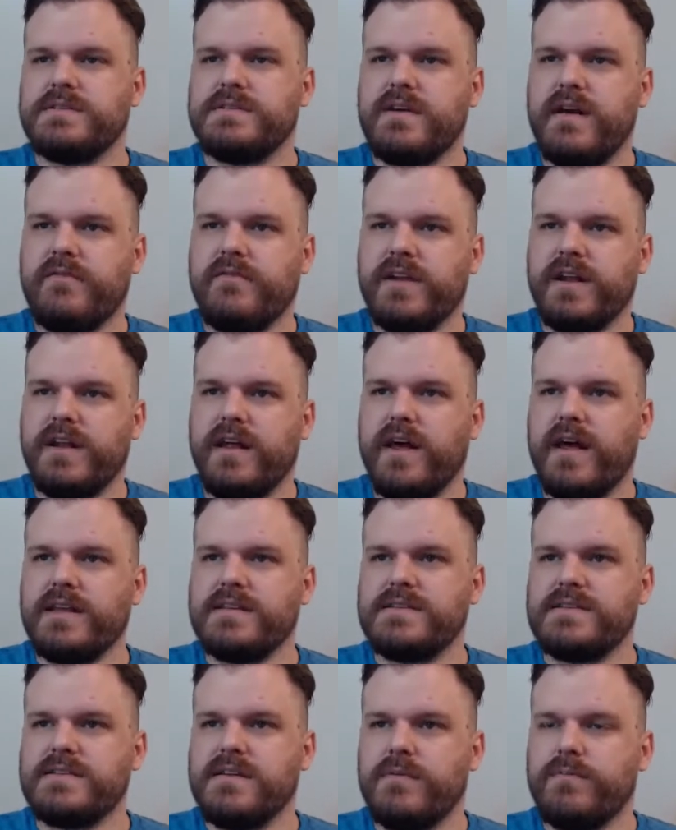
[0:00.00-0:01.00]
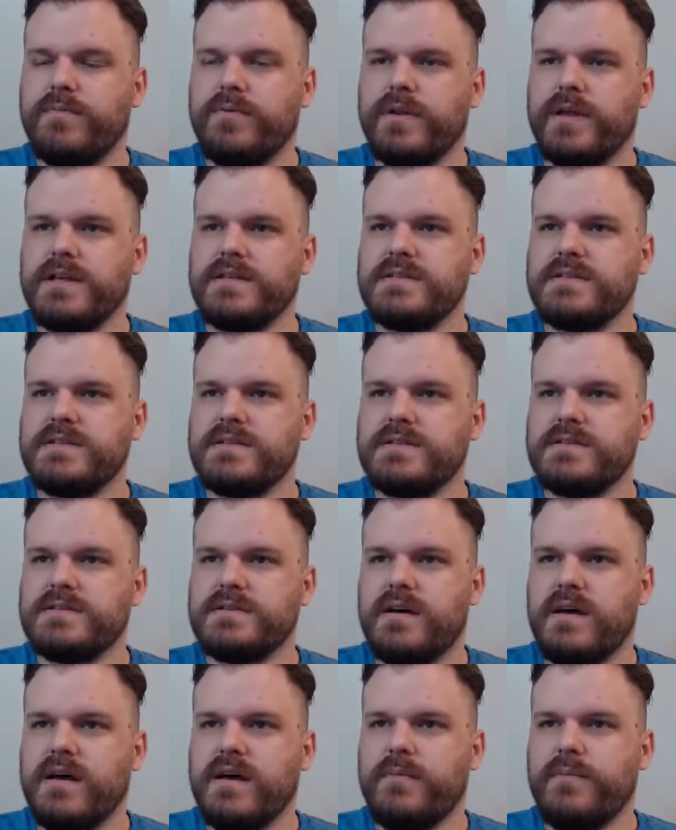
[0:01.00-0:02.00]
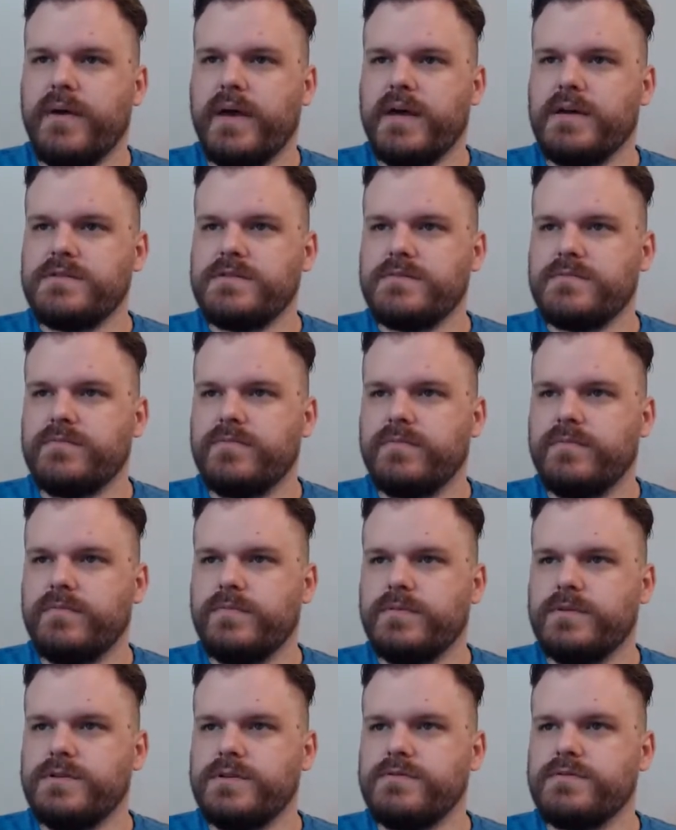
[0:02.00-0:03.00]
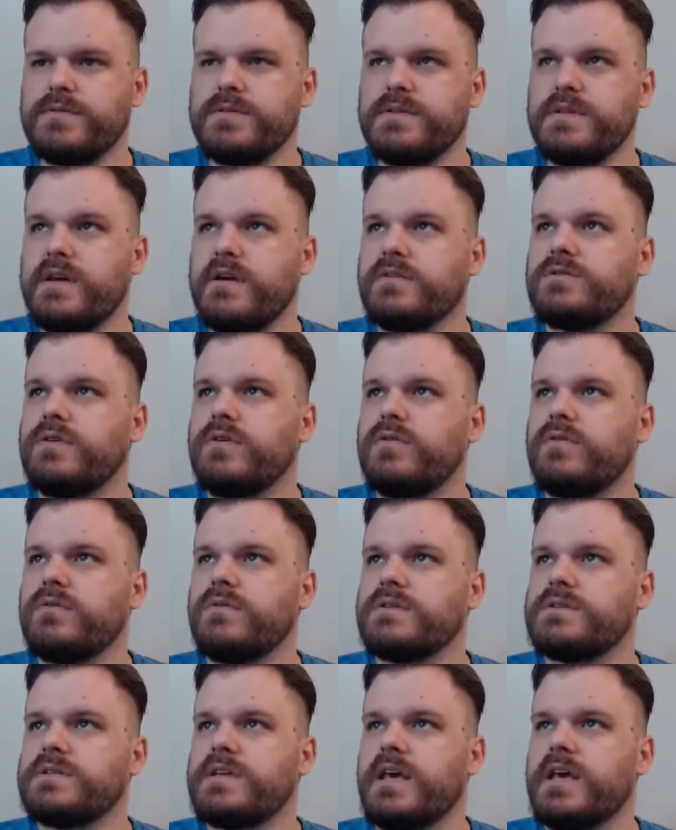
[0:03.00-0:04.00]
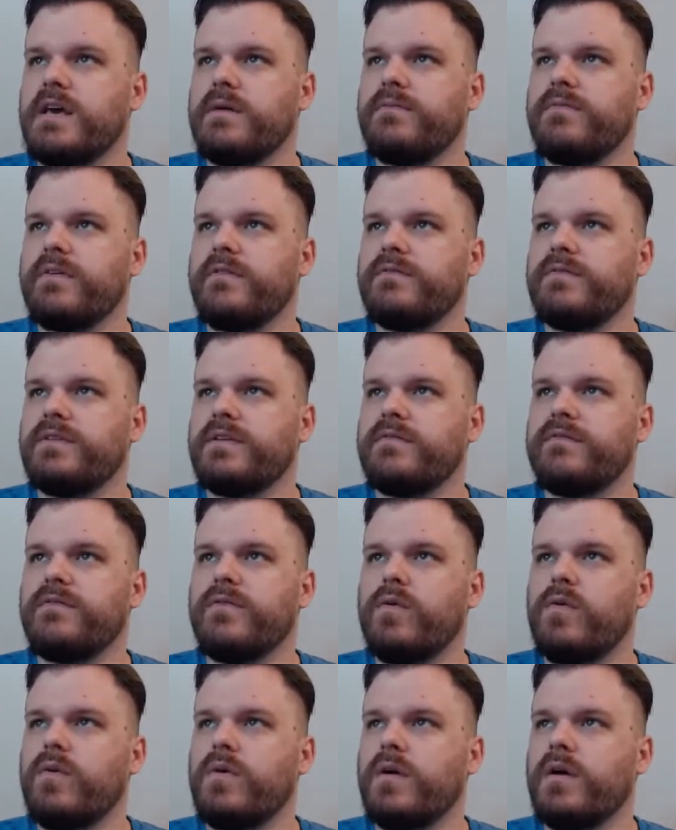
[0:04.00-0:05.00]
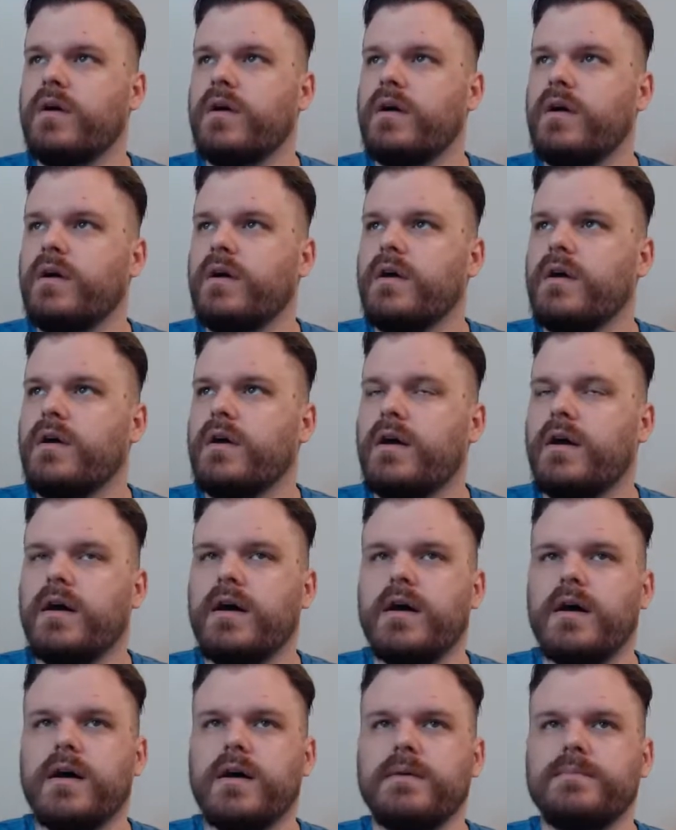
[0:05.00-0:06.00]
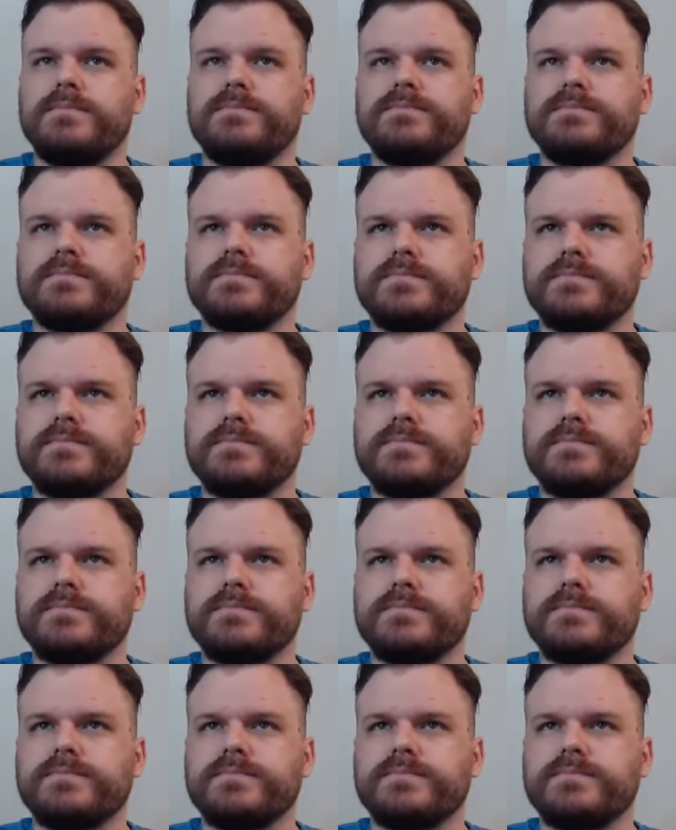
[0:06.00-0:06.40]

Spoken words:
7 at some places, paying some juice there. Total in this game 54. Kansas